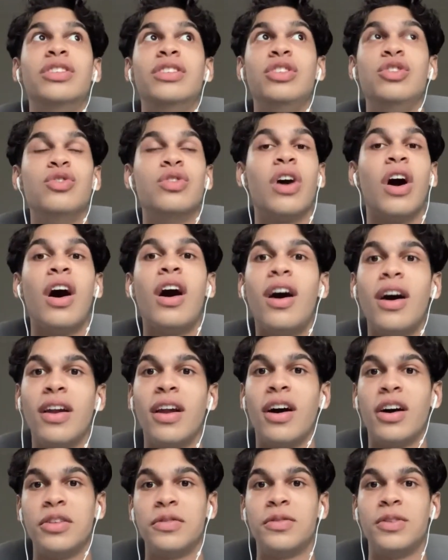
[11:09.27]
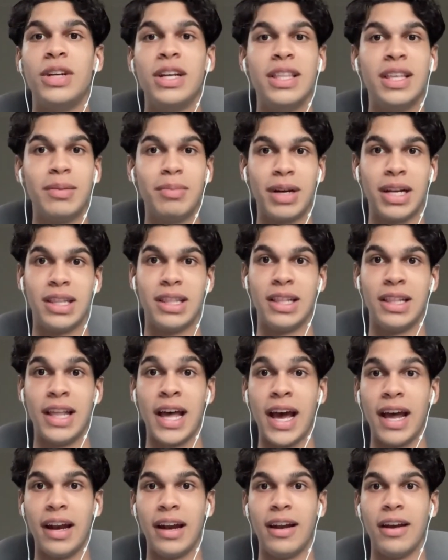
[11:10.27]
You can't ask for anything better than
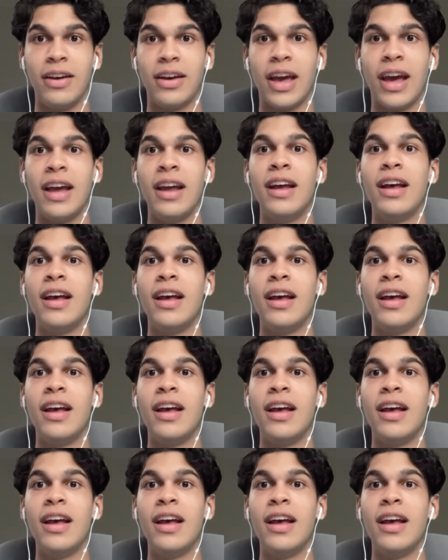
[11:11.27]
that. Okay,